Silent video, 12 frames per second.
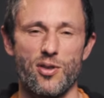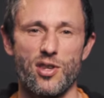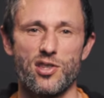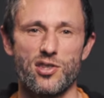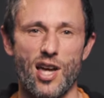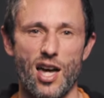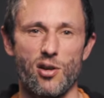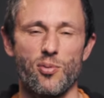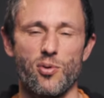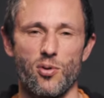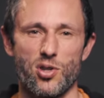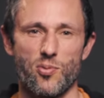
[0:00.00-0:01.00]
these tidal
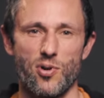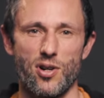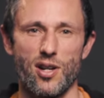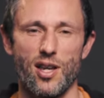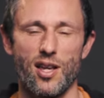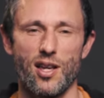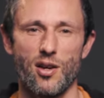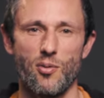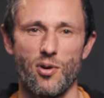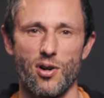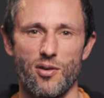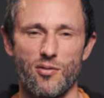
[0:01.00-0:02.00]
pools were
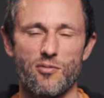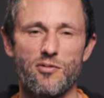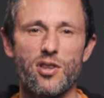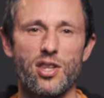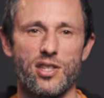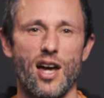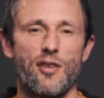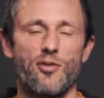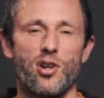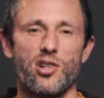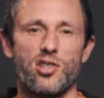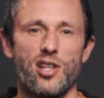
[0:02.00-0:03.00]
were really
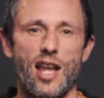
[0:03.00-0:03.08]
diverse.